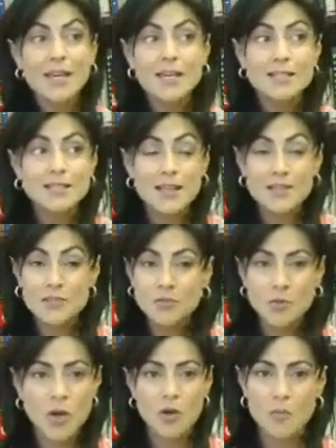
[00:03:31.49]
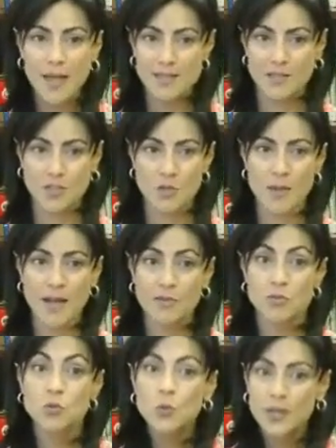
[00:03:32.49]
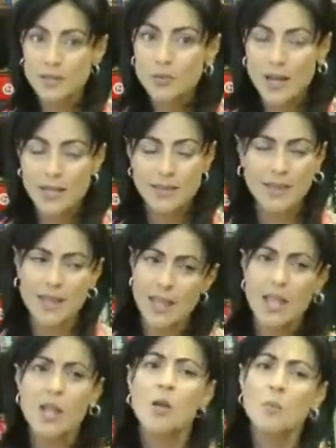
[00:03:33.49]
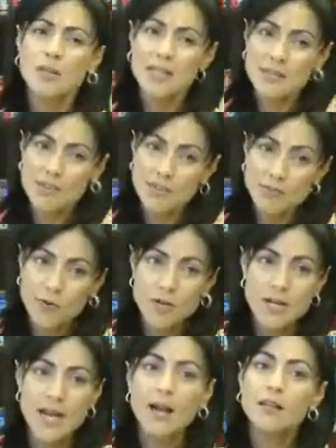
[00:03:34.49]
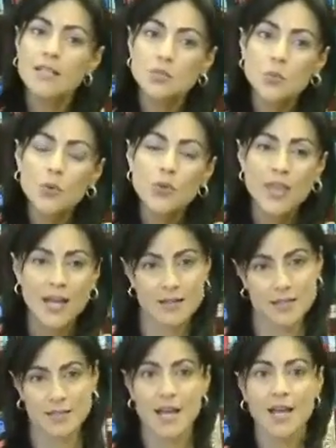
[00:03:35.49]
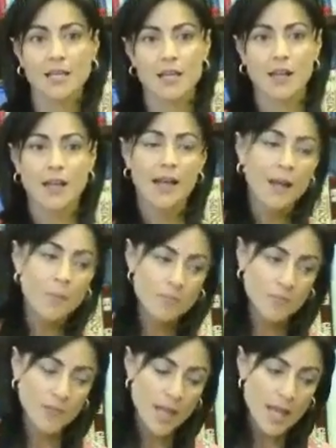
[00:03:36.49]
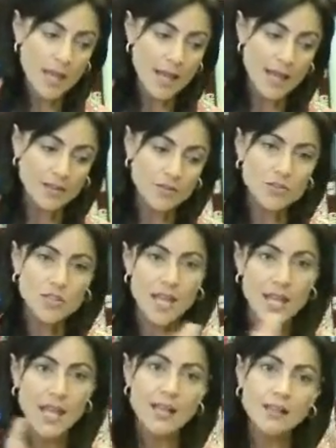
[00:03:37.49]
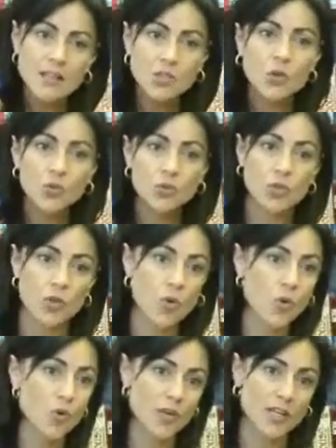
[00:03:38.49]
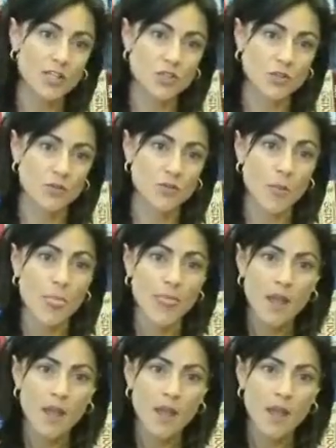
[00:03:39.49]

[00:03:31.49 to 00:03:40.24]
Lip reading: It sends a wrong message about doing the right thing. But even for now, let's put that aside and to say, let's go to the core issues.